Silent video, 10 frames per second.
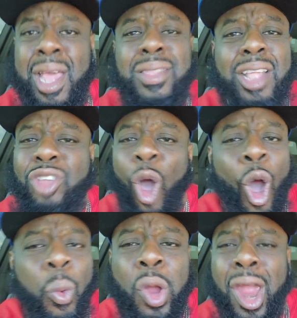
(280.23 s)
That's
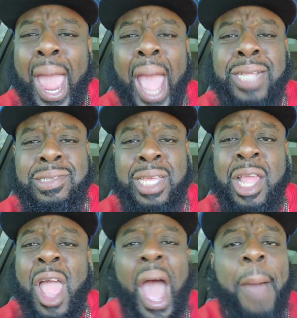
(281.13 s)
all we're asking.
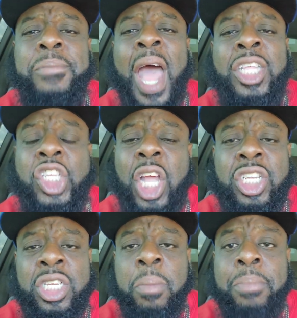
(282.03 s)
I'm not
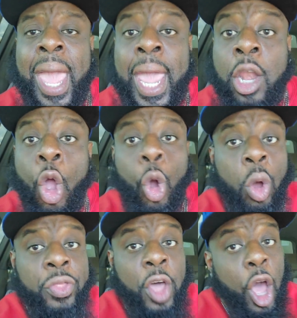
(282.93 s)
judging the man
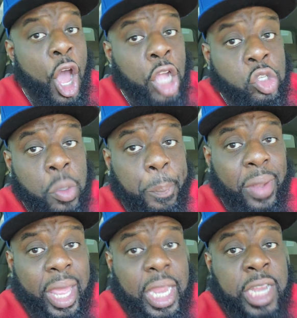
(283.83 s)
on the 100
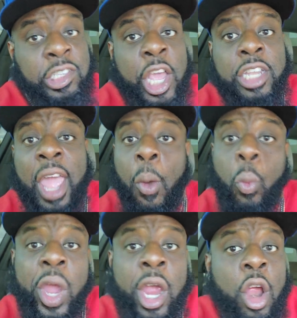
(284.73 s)
plays that
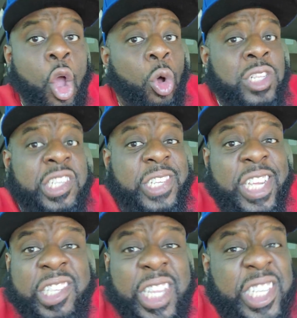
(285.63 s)
we're on
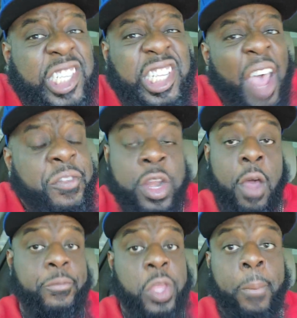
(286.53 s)
67
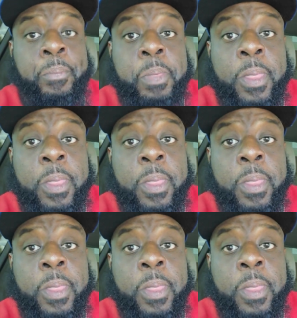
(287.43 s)
of them.